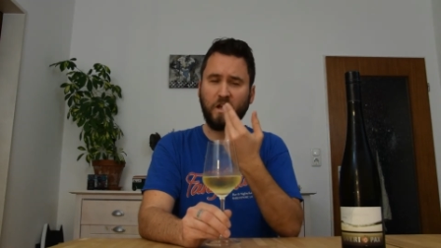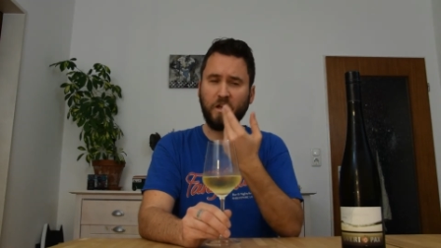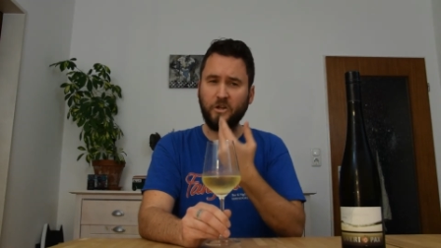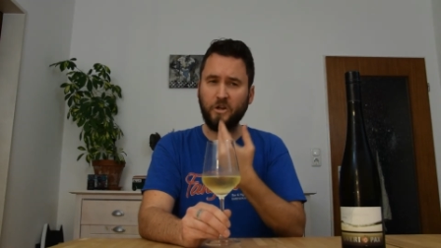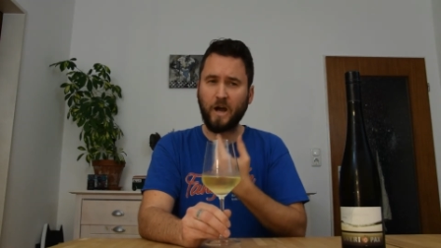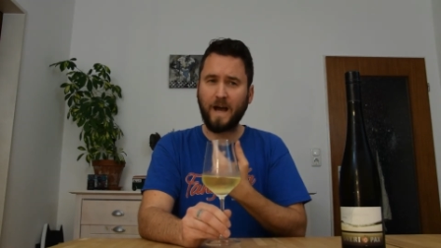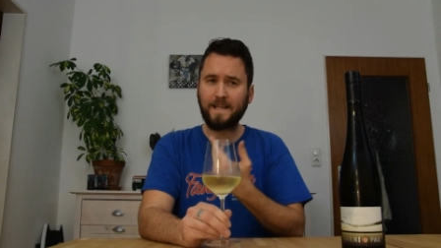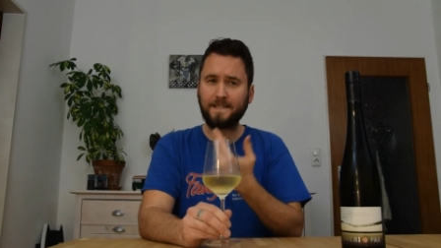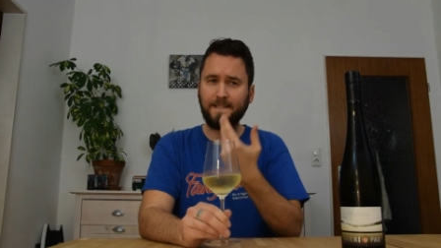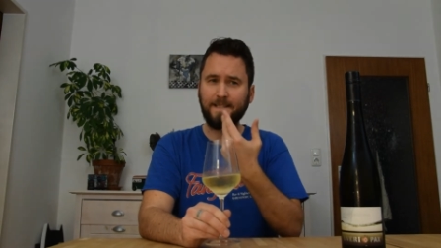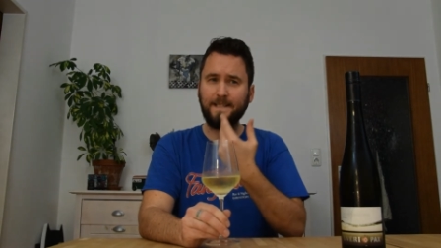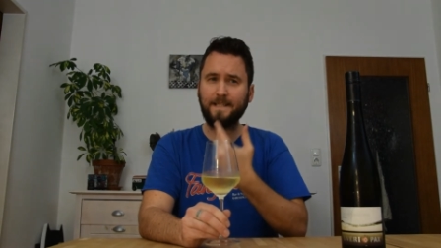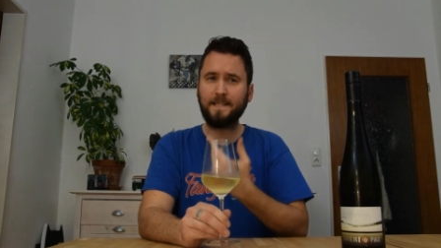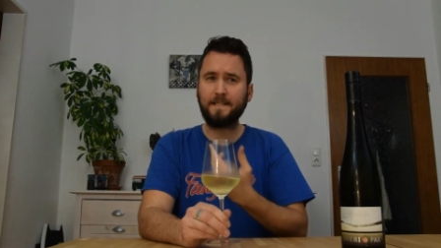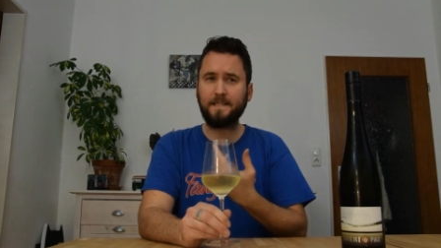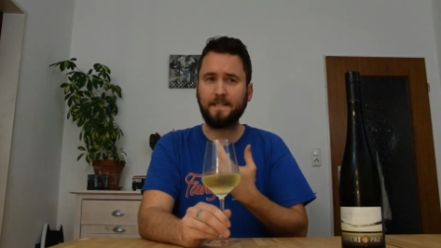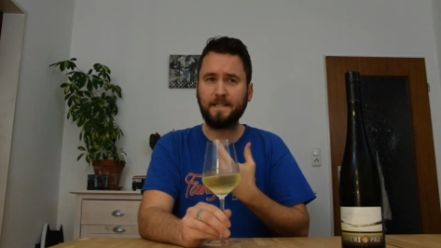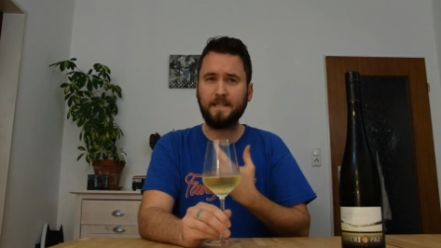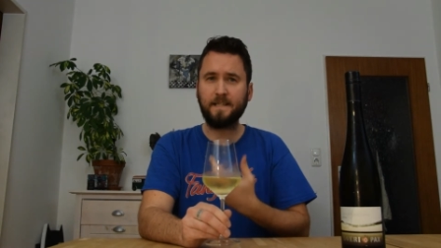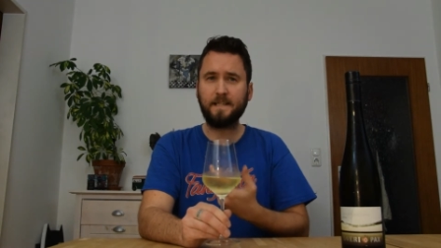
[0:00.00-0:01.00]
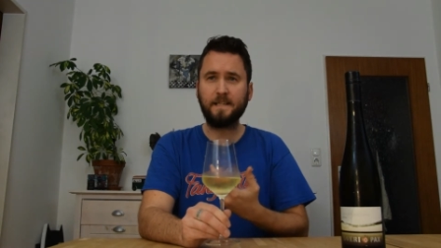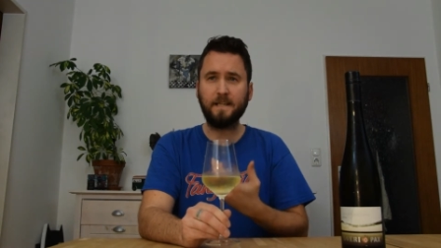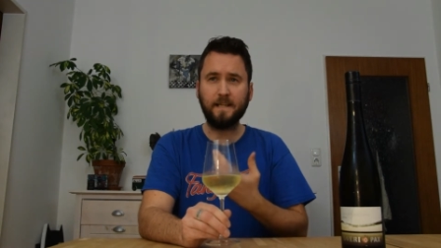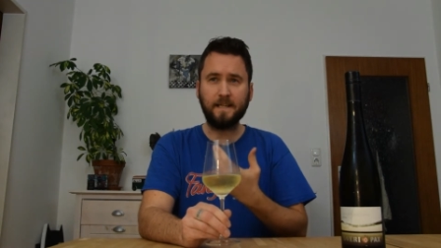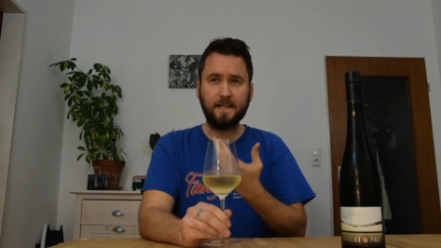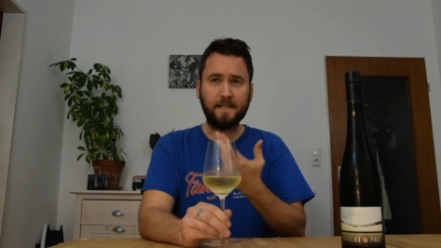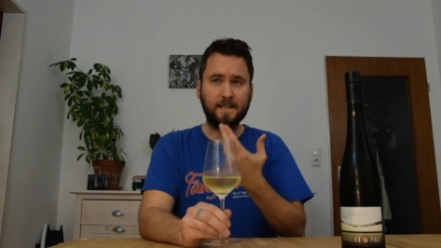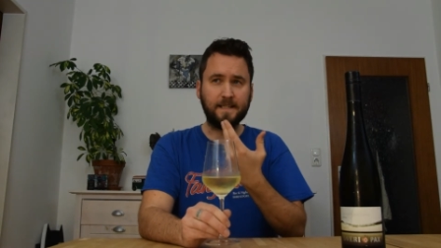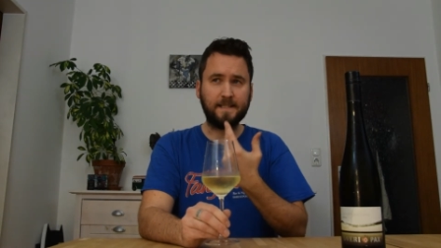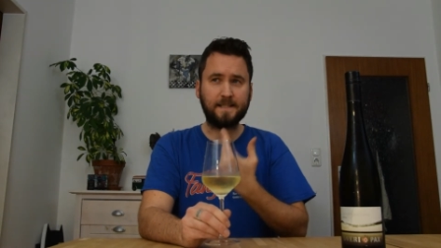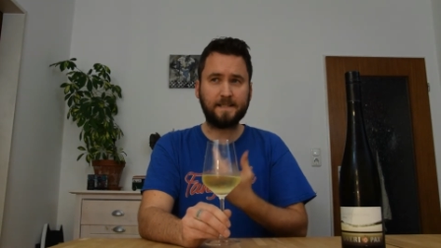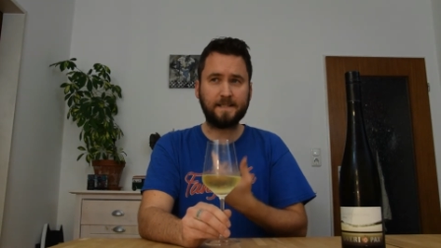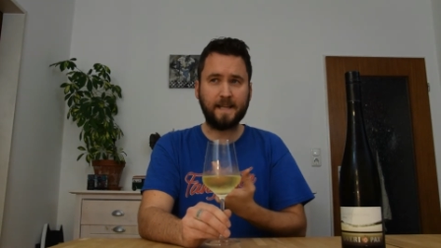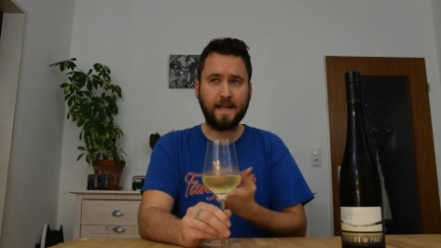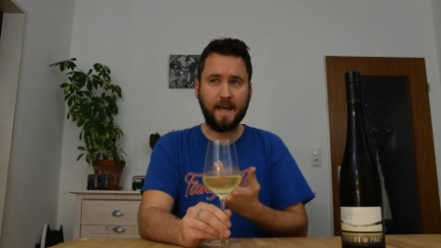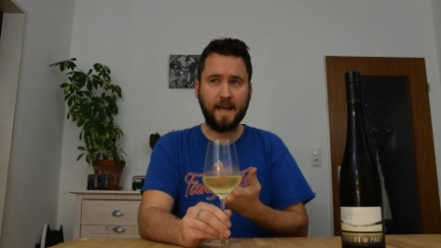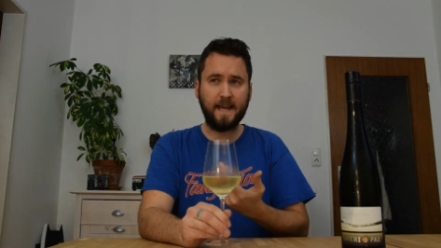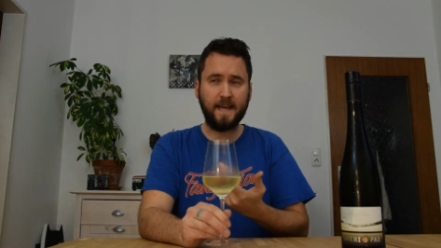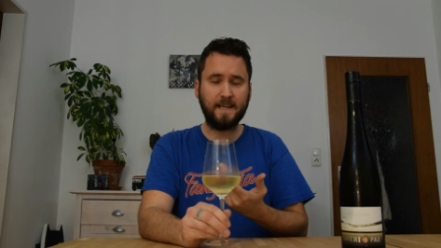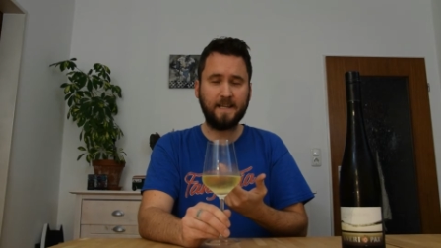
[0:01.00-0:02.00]
The acidity
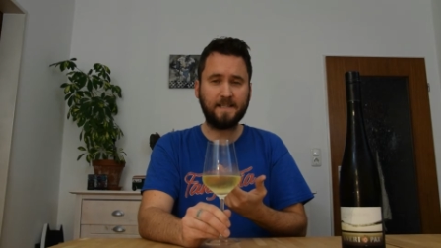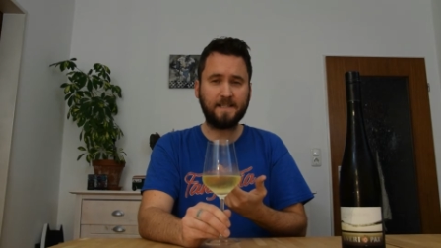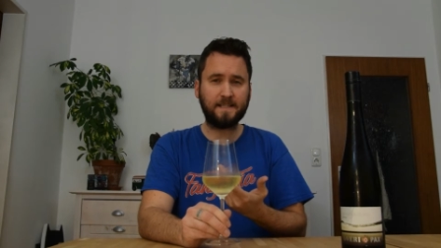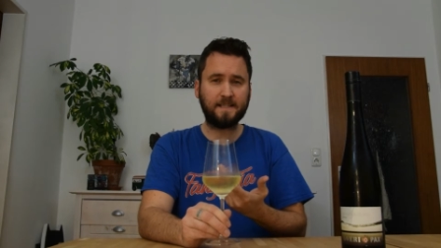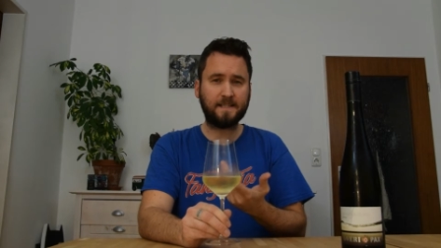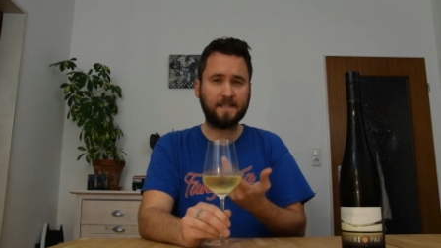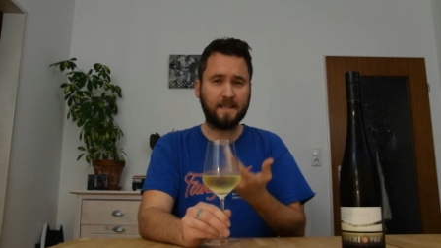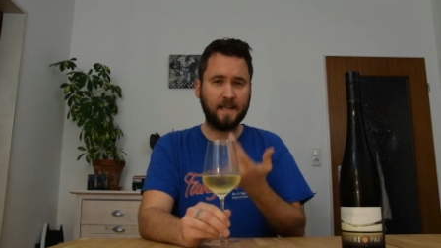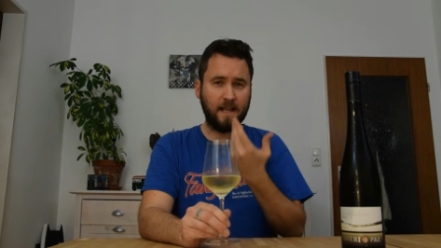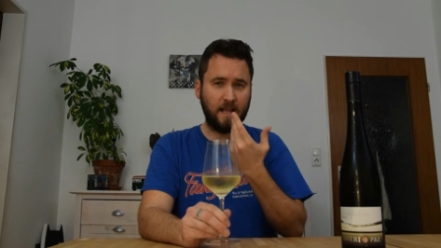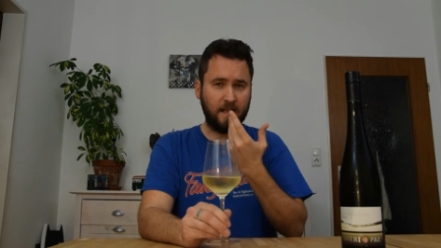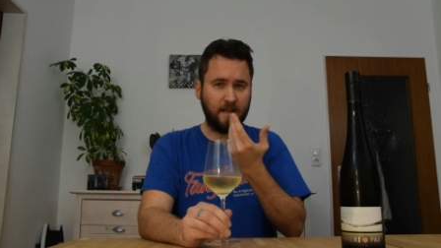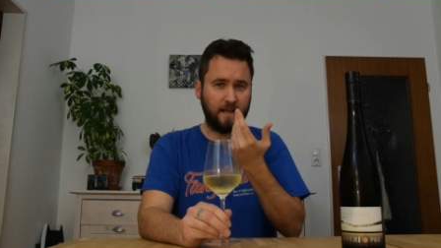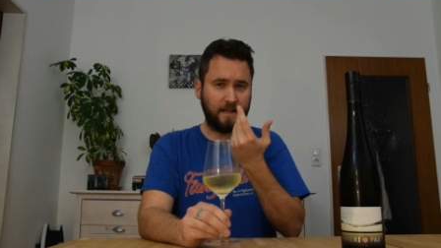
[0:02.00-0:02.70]
stays